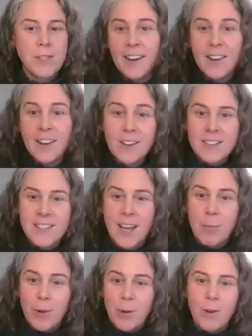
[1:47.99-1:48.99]
Another
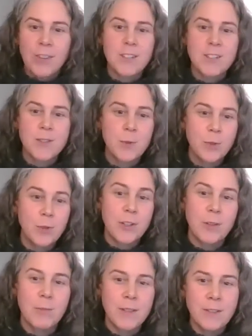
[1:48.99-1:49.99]
example where this tool
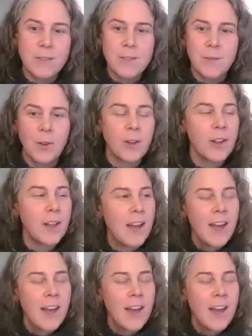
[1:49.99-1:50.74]
could be useful